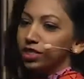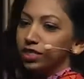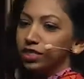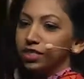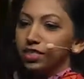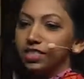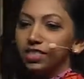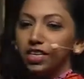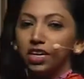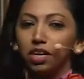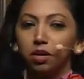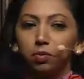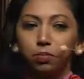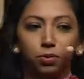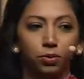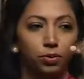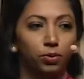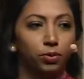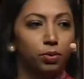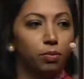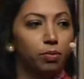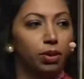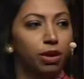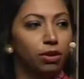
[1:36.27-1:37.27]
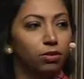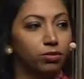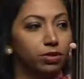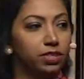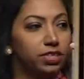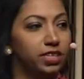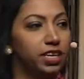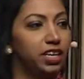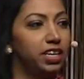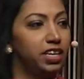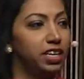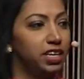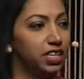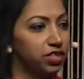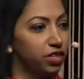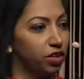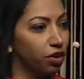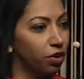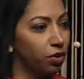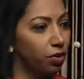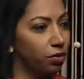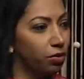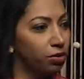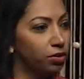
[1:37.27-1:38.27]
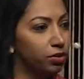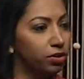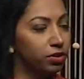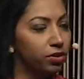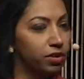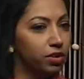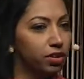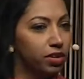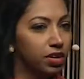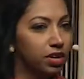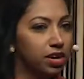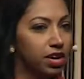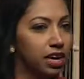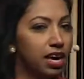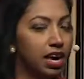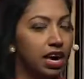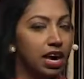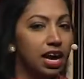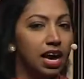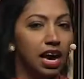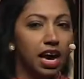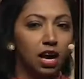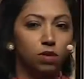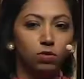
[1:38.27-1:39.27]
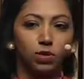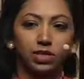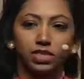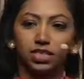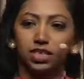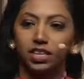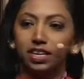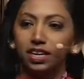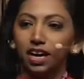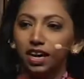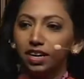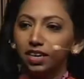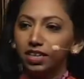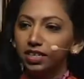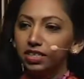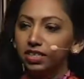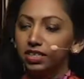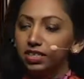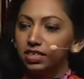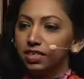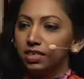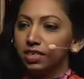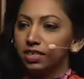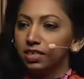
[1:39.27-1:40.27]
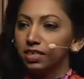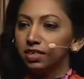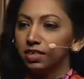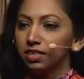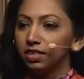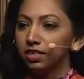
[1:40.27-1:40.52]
to Singapore about 10 years ago, I was the youngest,